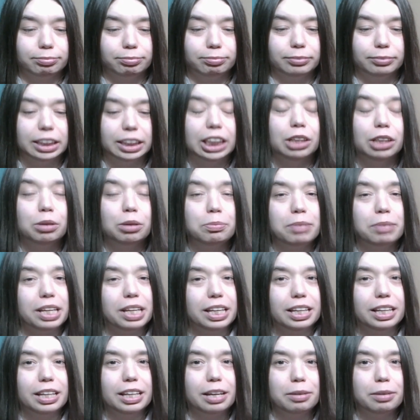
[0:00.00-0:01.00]
You know,
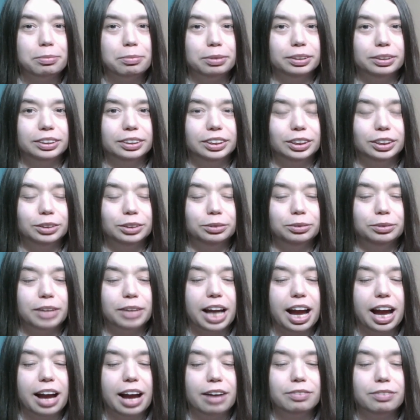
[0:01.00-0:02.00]
being able to
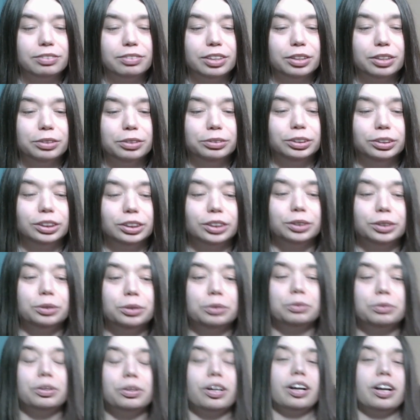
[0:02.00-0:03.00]
have those
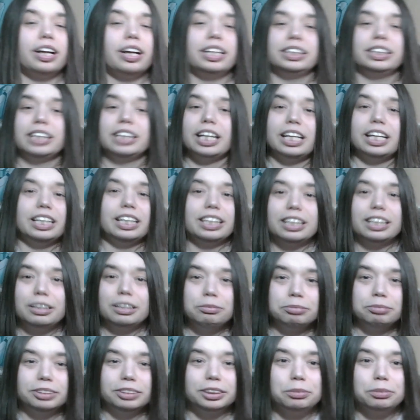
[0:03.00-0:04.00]
who are in
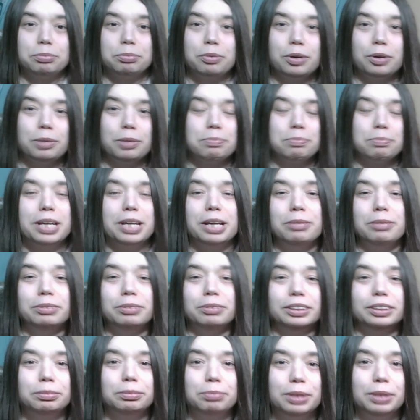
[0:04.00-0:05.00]
income support be
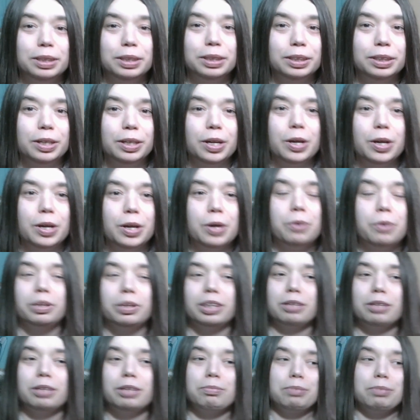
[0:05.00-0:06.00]
able to be
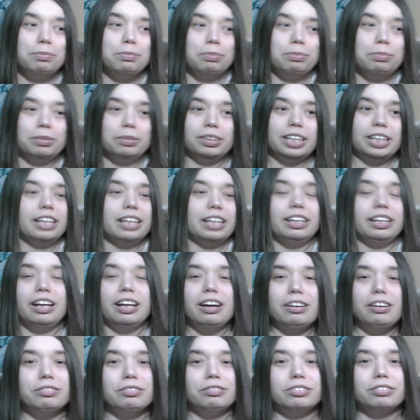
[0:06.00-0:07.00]
with the people they
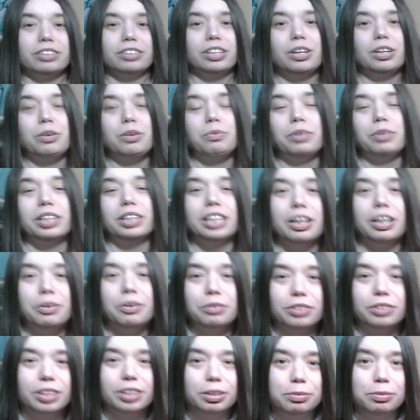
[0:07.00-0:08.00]
love
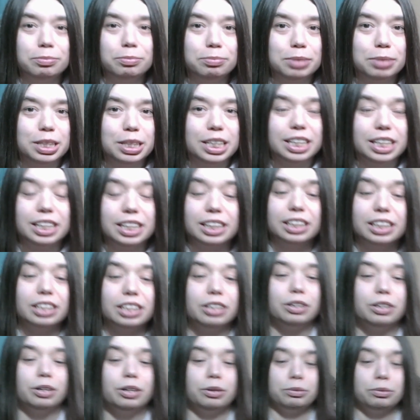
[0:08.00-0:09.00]
without them being, you
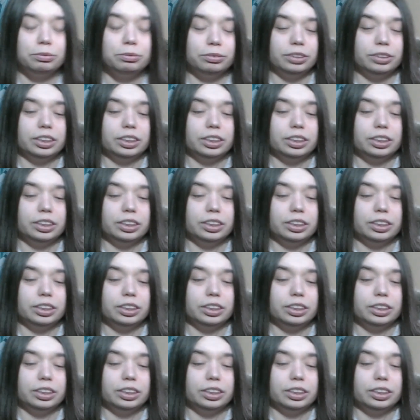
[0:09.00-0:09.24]
know,